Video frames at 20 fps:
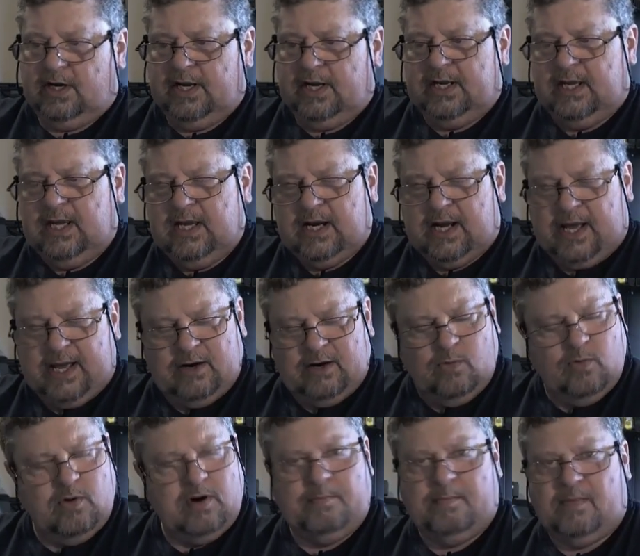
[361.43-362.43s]
Again, I don't
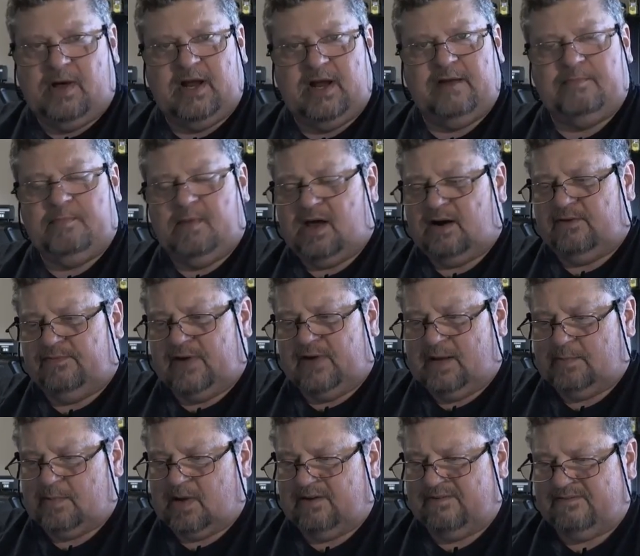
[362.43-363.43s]
want to modify
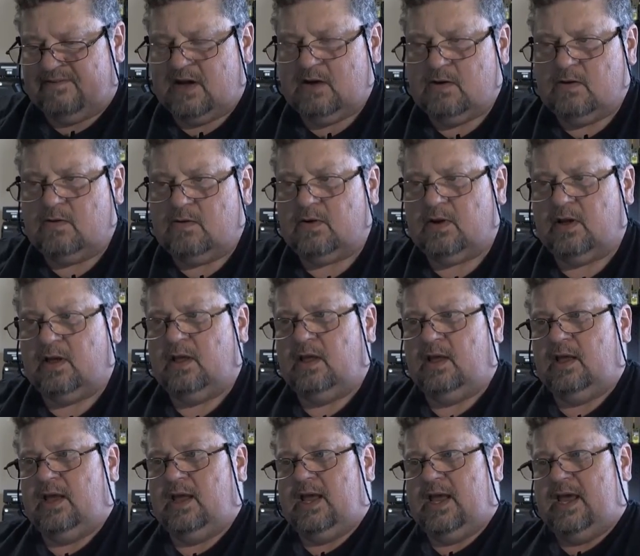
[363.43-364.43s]
my phone,
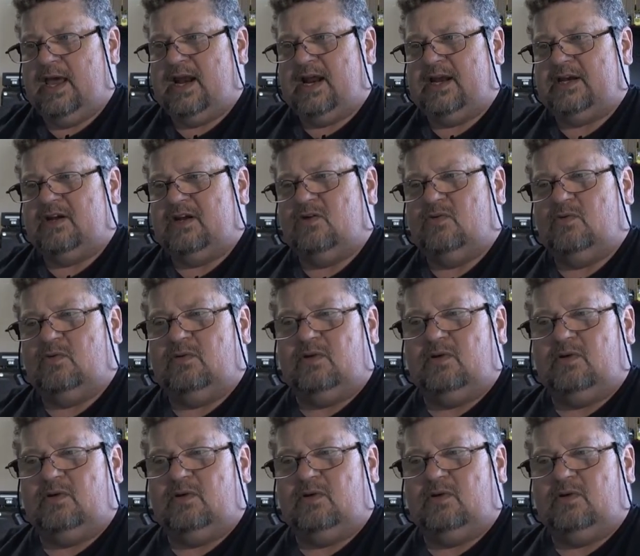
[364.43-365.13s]
and I don't